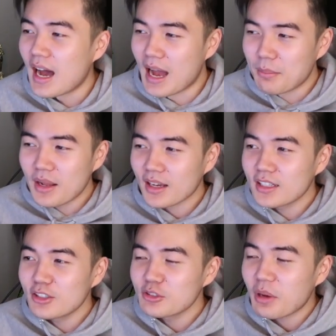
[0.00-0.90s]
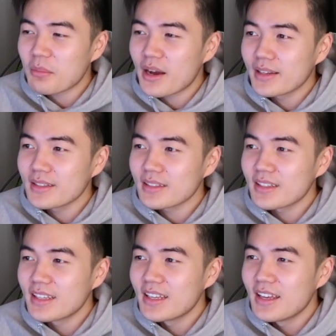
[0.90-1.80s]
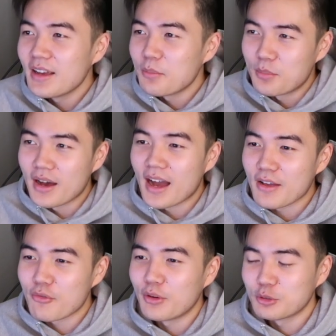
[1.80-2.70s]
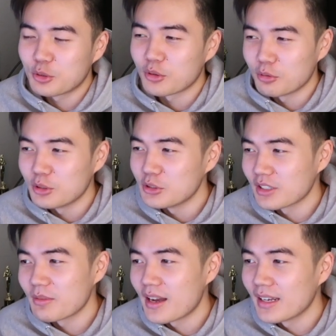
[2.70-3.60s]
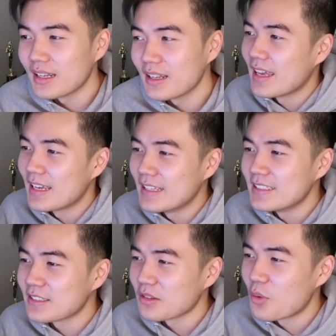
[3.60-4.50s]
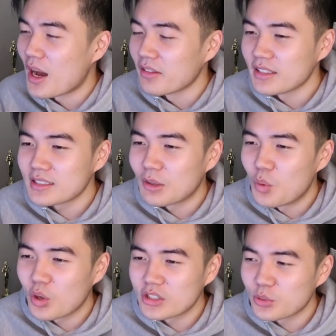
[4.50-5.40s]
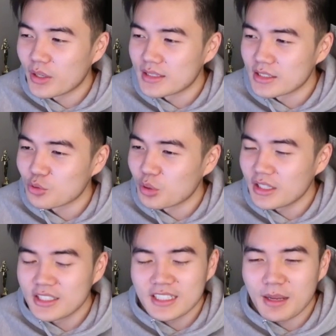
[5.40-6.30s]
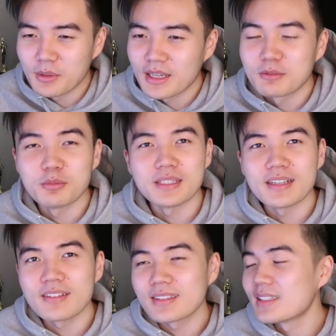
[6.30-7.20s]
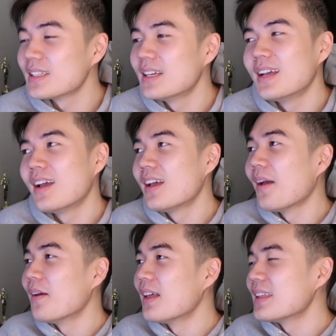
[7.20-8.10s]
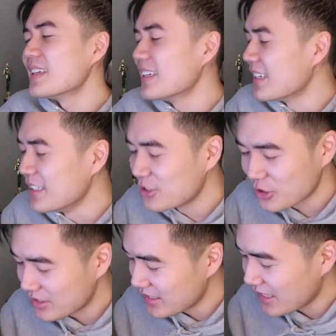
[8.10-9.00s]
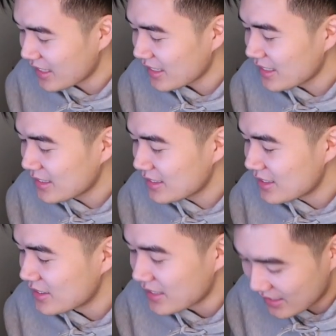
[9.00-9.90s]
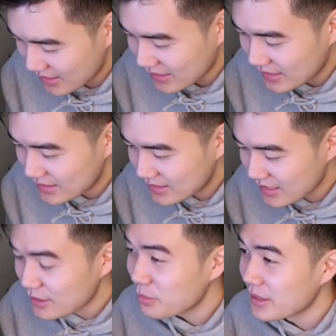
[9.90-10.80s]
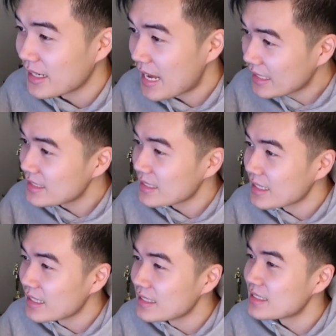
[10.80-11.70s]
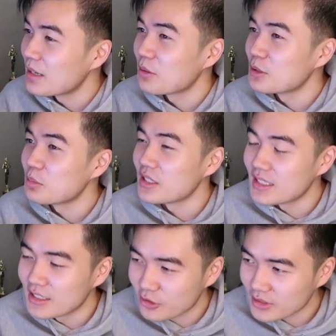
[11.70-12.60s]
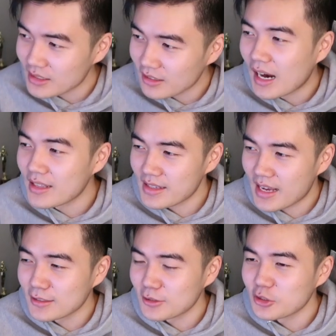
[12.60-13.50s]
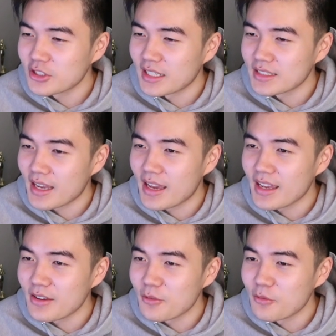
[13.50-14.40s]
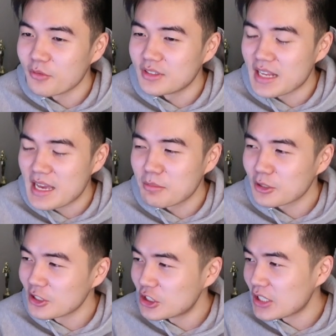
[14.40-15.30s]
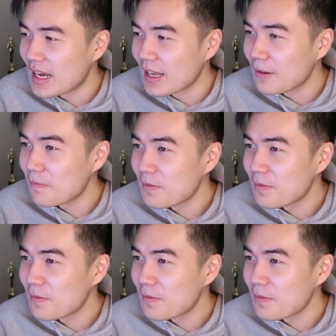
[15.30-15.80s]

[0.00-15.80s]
I'm not gonna lose my mind, but Film Twitter will lose their mind. And wow, this awards race is really shaping up to be interesting, to say the least, and to put it nicely, it is shaping up to be interesting. I think House of Gucci stands a damn good shot